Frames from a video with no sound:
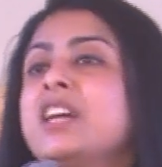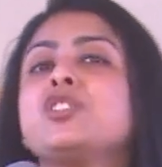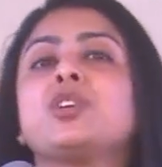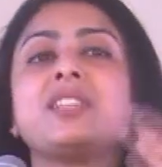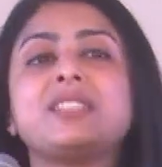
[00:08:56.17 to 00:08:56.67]

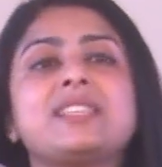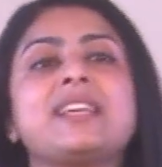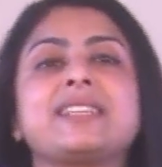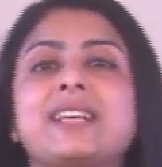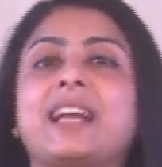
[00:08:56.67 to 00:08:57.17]
So this is
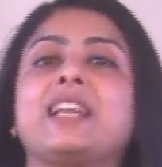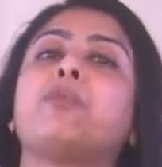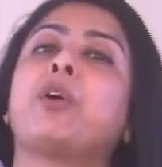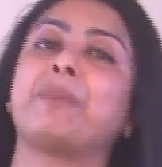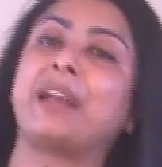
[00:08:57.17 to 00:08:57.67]
exactly
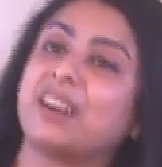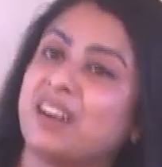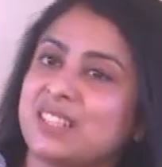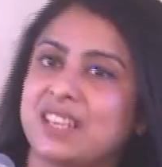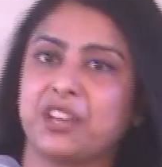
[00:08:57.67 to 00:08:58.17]
what my
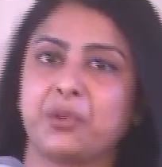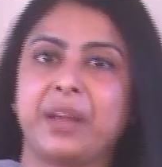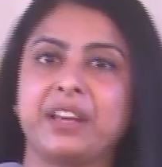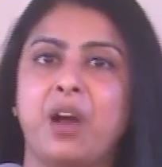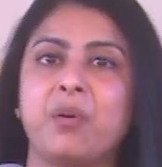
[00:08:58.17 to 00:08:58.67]
girls are
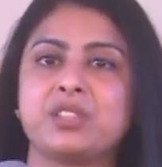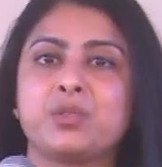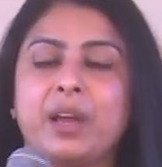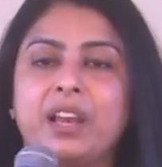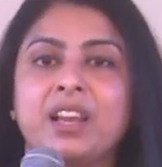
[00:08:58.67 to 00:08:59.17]
doing now as
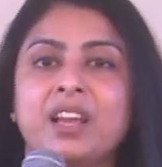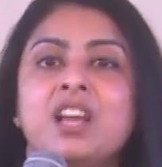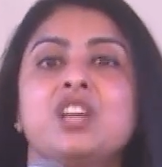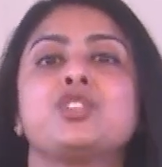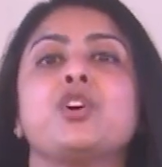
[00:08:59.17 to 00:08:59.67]
well.
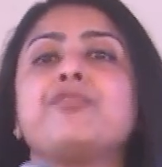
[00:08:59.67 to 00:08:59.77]
So